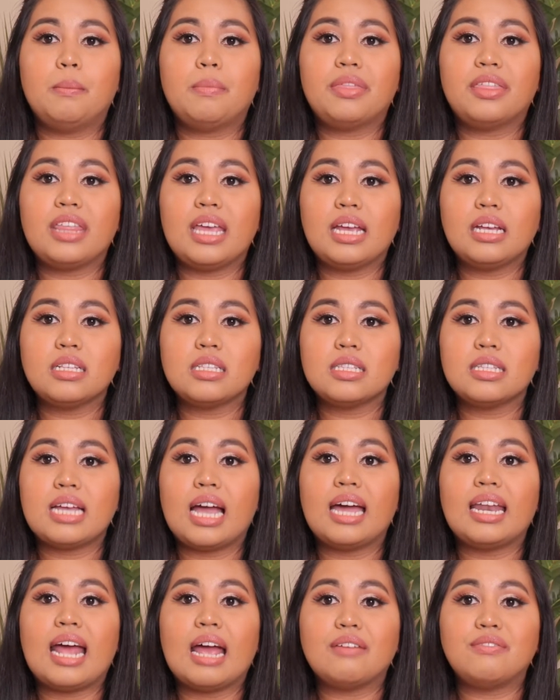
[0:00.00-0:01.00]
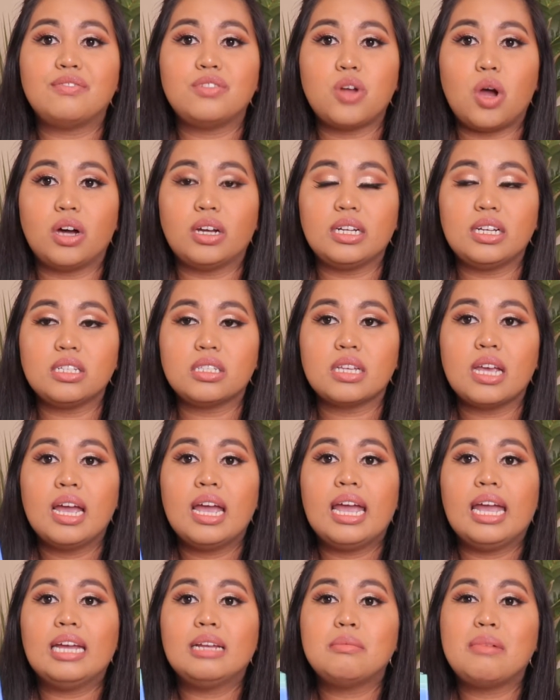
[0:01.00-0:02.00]
things that I've noticed
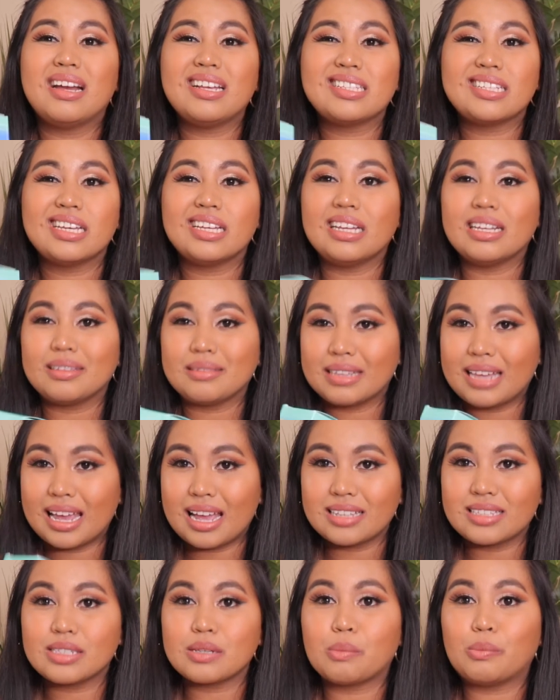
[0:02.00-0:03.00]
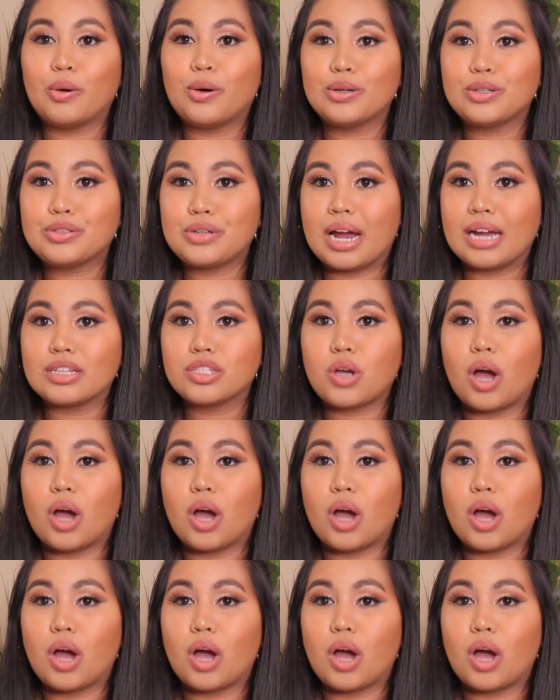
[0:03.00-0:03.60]
in my skin, it gets more dry.